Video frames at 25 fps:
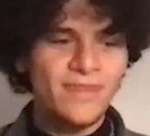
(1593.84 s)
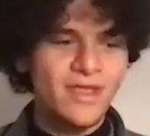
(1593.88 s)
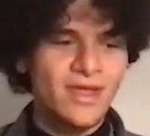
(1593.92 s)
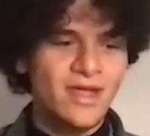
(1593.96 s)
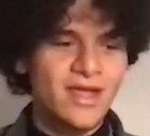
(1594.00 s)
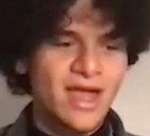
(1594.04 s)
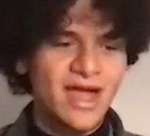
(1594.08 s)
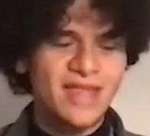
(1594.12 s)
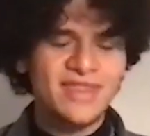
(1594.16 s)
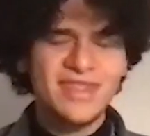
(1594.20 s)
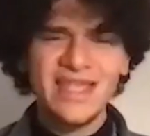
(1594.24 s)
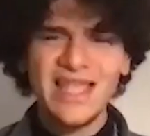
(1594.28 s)

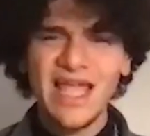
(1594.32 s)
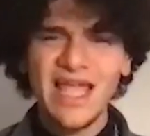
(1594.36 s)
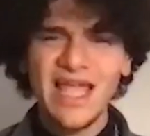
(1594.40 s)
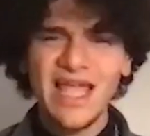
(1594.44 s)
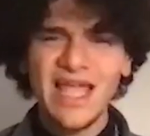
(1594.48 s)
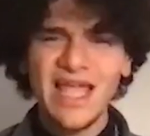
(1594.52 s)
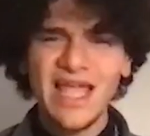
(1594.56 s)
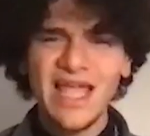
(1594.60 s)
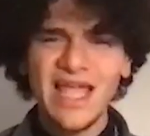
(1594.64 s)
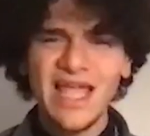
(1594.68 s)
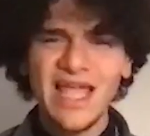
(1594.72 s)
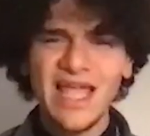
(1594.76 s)
And then I
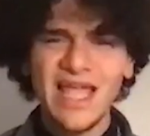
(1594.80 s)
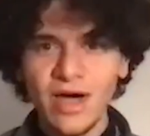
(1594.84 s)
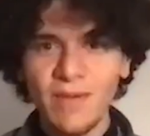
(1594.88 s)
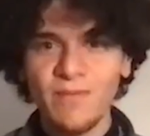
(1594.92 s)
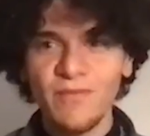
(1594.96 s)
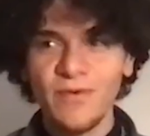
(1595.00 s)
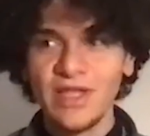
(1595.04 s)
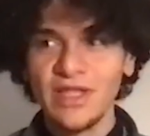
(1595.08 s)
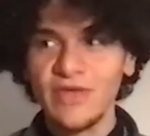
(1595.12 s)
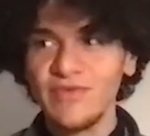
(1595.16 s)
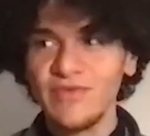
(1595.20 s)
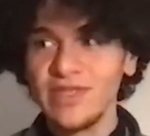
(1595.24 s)
woke up,
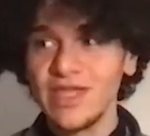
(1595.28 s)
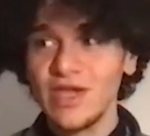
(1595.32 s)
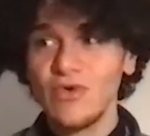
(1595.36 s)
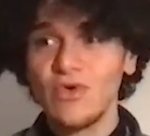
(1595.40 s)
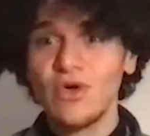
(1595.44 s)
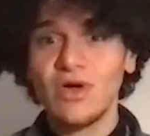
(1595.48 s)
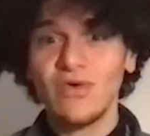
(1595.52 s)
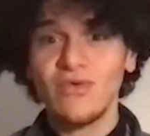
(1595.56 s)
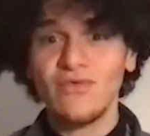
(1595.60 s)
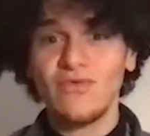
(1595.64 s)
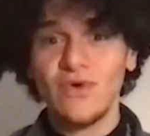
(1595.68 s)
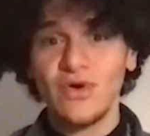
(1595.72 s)
and when I
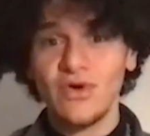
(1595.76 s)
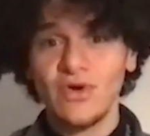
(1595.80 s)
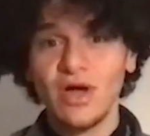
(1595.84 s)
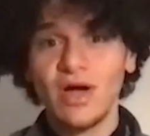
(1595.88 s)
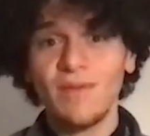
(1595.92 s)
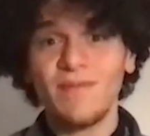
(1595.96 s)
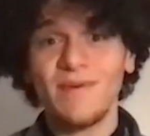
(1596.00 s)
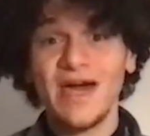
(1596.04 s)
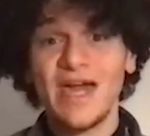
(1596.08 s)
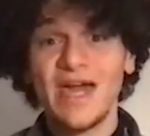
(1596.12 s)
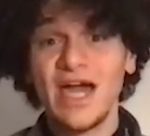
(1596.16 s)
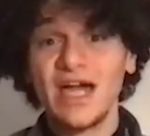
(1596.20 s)
woke up,
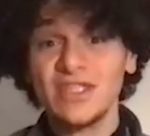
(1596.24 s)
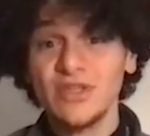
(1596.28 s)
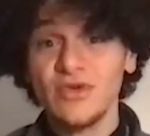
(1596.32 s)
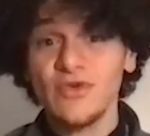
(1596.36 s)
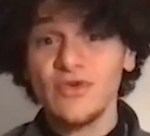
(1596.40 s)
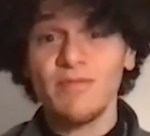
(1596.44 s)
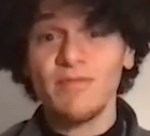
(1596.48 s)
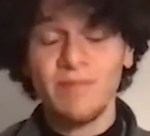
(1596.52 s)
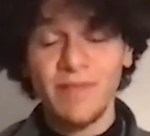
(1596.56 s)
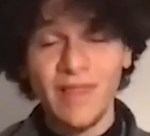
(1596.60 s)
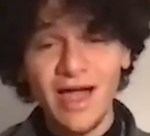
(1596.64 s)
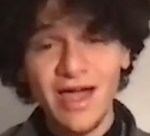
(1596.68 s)
I had a
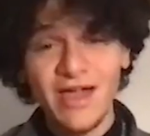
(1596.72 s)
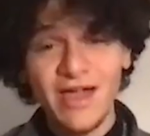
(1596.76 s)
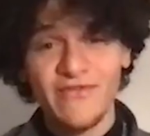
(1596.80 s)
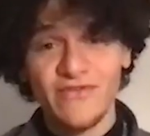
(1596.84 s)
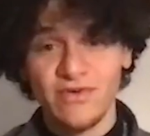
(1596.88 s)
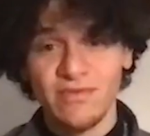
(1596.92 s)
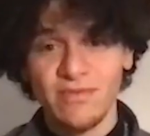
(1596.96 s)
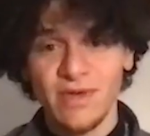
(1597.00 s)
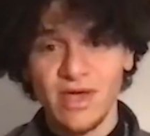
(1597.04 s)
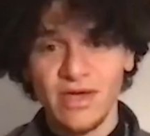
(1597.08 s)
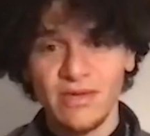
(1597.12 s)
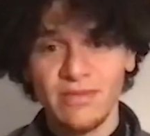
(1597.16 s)
reply
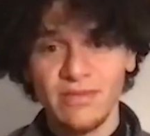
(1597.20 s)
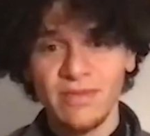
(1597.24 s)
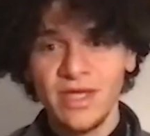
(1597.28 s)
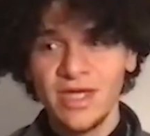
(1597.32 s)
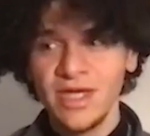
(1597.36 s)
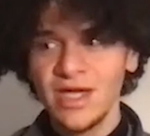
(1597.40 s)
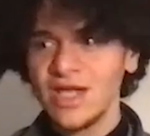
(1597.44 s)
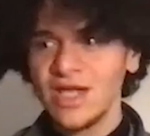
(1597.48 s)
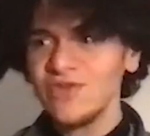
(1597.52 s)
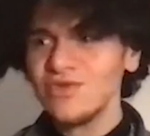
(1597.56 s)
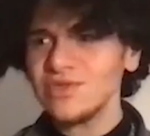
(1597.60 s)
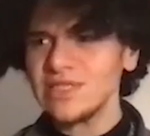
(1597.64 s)
from him.
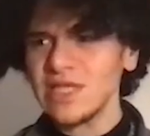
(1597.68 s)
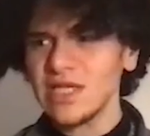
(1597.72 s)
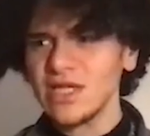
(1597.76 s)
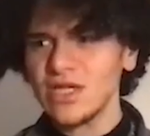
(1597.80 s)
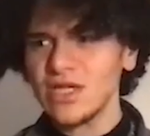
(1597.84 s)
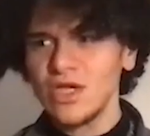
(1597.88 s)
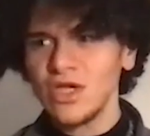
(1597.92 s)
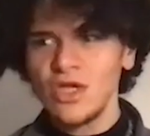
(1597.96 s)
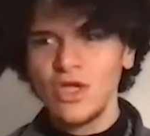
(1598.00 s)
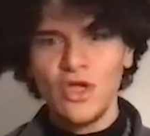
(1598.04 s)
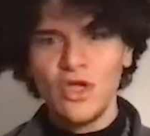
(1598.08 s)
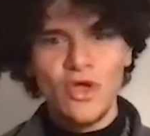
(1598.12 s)
And he was like,
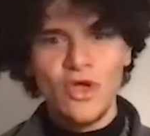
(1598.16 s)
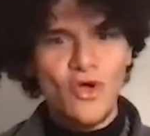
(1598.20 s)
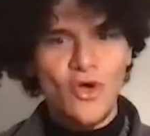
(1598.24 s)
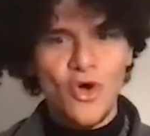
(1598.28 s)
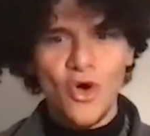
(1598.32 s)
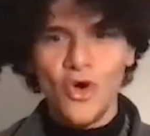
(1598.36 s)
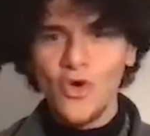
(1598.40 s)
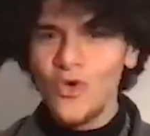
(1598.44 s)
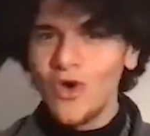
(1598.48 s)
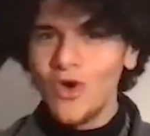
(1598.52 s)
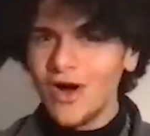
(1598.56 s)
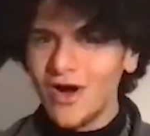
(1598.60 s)

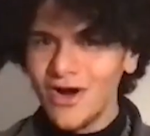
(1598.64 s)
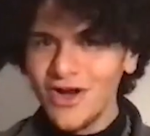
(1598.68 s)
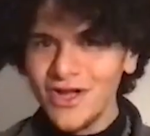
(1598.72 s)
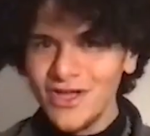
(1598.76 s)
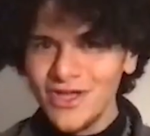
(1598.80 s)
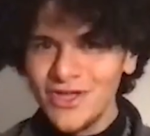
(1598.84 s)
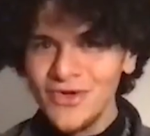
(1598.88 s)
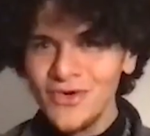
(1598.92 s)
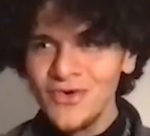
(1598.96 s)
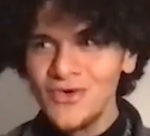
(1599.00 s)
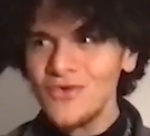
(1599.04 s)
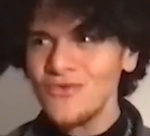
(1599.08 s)
who are
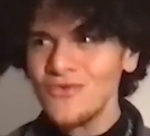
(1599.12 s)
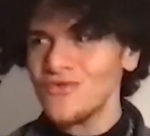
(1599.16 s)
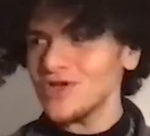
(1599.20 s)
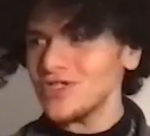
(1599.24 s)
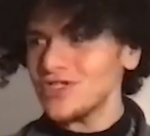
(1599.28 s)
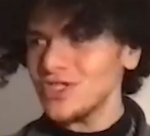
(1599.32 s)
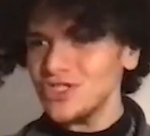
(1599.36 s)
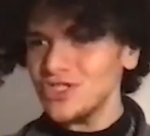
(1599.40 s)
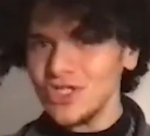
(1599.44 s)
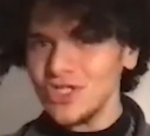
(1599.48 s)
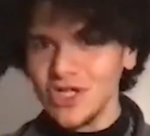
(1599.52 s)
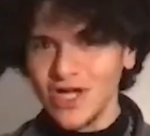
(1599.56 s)
you? Where
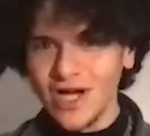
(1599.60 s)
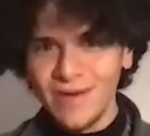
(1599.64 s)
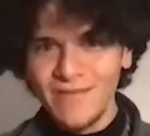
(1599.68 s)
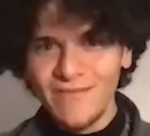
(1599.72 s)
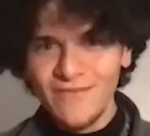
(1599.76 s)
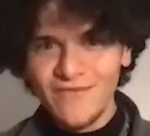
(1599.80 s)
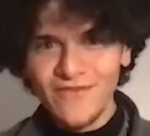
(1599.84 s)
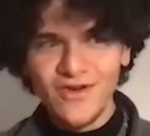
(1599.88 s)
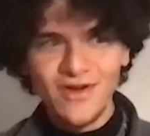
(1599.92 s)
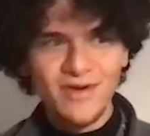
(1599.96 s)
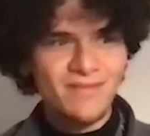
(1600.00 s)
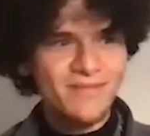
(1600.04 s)
did you come
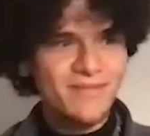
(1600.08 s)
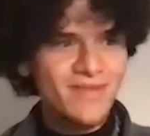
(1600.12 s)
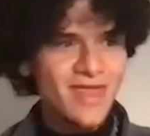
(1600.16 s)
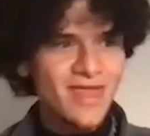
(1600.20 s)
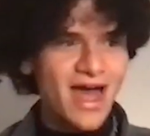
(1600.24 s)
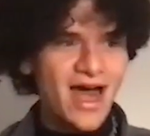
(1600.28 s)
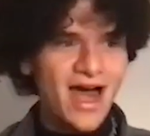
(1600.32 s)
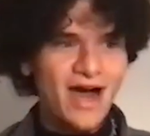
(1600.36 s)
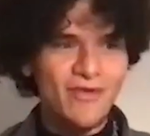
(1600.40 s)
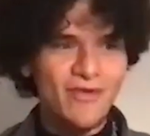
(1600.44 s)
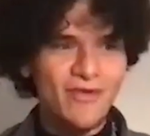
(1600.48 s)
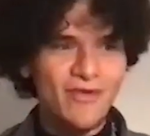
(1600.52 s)
from?
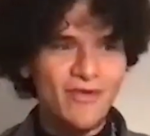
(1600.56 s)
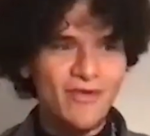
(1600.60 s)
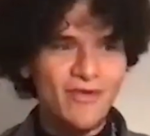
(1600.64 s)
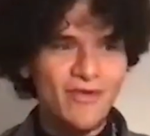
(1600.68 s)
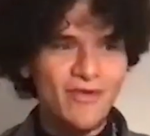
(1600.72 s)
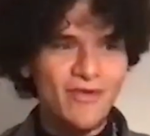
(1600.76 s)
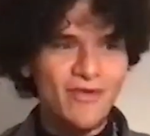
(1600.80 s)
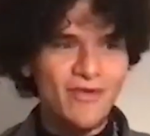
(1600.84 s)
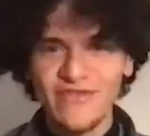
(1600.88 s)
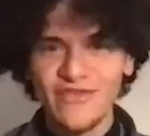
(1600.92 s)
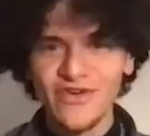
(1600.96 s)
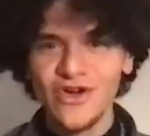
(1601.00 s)
How come I've
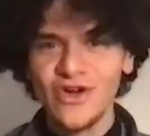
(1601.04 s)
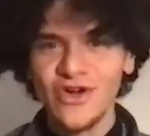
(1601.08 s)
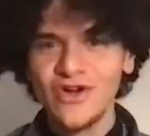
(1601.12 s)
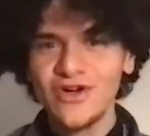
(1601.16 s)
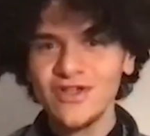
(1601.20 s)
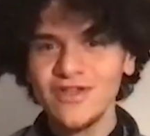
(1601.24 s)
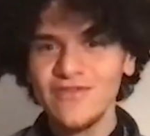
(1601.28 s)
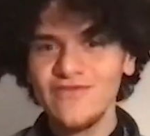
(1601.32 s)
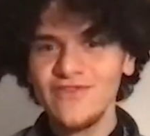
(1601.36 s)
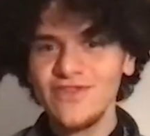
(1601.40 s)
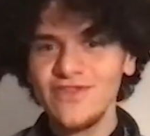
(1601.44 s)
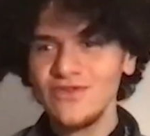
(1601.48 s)
never heard
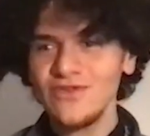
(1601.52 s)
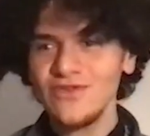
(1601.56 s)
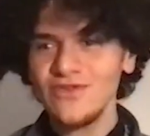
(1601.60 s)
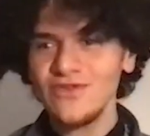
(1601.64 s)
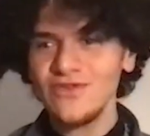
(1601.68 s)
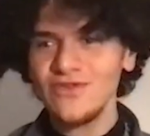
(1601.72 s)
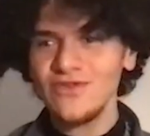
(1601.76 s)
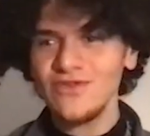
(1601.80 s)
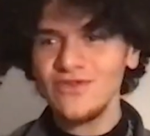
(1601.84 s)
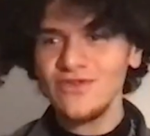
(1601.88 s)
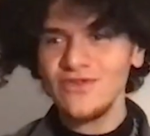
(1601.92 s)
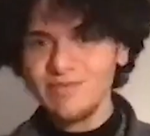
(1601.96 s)
of you? Do
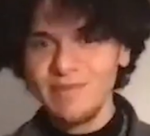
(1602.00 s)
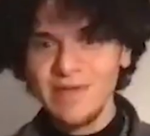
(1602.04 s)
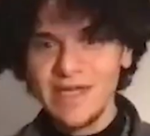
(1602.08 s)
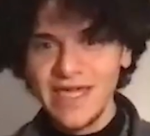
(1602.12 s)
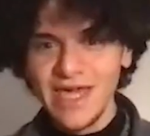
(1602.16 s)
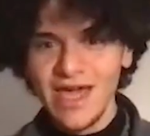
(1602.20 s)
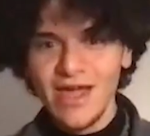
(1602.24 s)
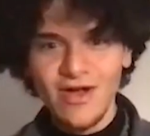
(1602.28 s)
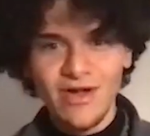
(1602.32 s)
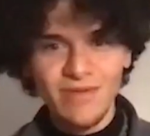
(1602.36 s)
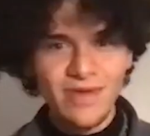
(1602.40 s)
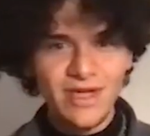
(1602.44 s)
you speak
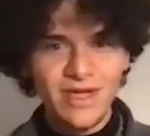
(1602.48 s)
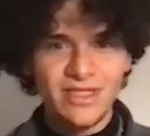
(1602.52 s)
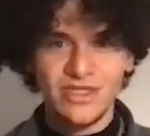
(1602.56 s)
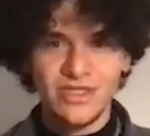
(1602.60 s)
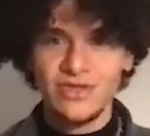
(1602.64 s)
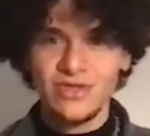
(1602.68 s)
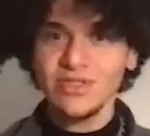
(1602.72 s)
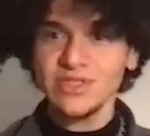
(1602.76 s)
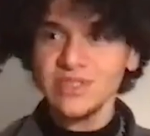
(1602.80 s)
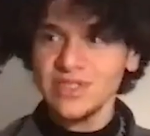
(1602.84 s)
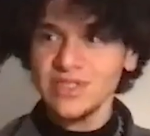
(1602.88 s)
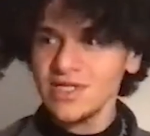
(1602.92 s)
Arabic? Do
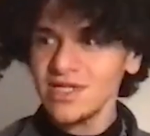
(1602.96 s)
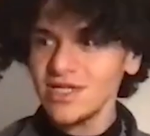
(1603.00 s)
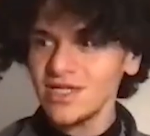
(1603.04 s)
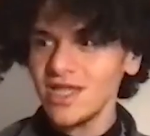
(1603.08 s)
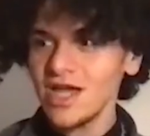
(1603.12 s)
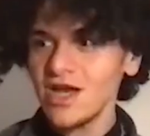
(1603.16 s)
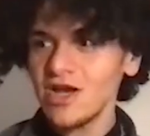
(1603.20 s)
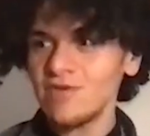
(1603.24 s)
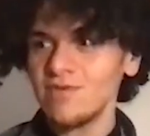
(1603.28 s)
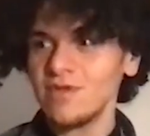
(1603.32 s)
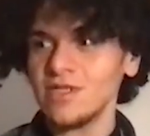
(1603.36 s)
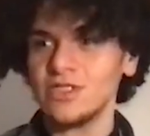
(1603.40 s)
you sing in
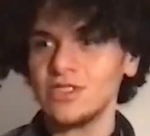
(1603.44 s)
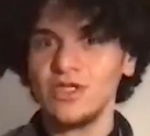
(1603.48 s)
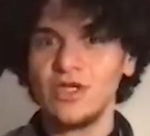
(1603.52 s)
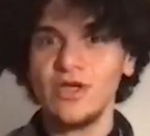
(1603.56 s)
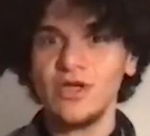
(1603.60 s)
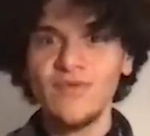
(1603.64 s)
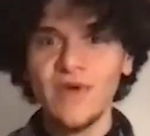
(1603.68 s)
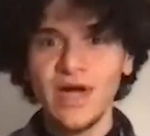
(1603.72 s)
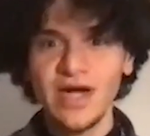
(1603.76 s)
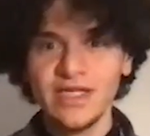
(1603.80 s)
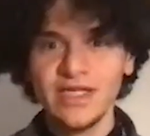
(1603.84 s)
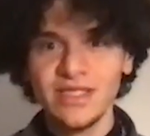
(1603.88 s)
Arabic? Do you
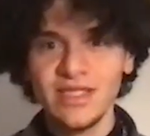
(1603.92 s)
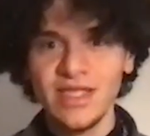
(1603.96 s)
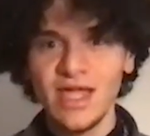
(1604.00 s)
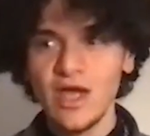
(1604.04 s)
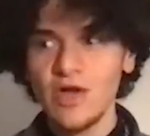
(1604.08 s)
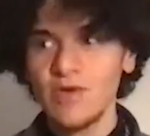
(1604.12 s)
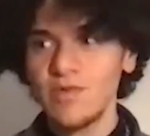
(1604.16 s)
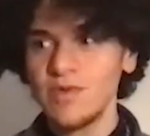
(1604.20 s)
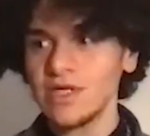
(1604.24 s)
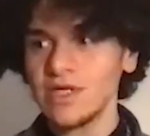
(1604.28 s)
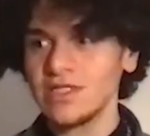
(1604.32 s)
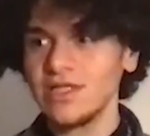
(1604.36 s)
write in
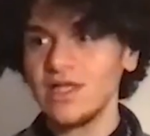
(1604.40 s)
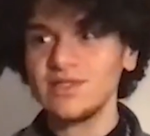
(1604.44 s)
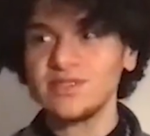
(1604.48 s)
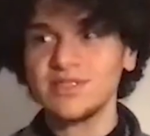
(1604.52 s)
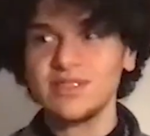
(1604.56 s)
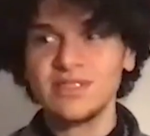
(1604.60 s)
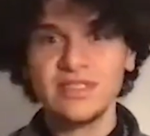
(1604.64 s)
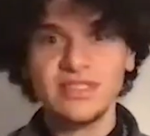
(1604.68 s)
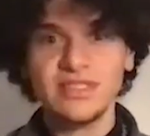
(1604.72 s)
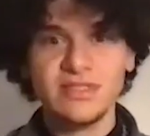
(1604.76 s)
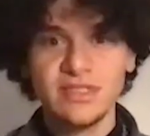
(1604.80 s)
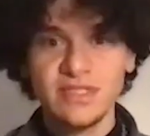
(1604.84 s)
Arabic?
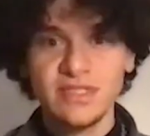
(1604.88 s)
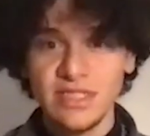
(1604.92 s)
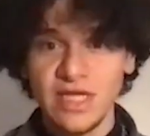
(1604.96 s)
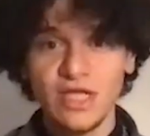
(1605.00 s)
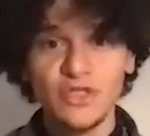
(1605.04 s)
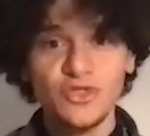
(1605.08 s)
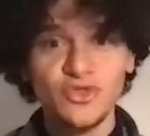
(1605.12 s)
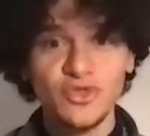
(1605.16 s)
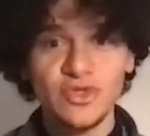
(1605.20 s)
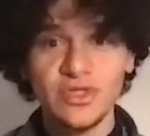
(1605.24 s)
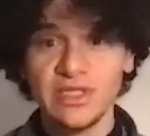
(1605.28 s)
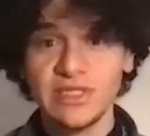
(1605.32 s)
Let's
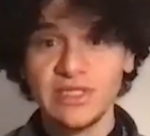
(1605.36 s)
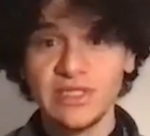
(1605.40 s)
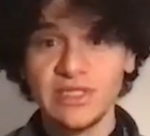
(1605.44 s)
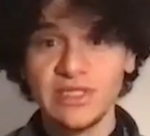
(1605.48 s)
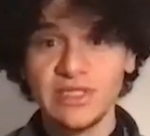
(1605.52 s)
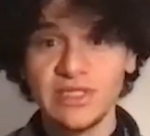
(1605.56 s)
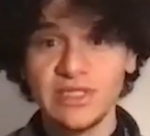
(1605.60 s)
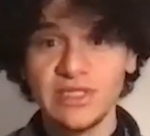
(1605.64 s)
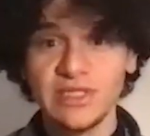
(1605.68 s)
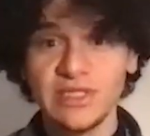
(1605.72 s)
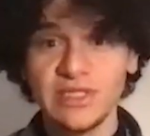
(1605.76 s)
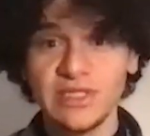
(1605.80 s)
schedule a
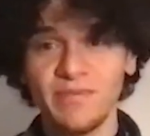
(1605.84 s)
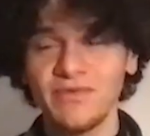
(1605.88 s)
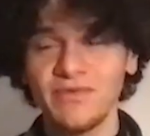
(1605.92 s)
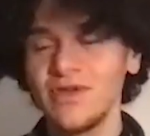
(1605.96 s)
Skype.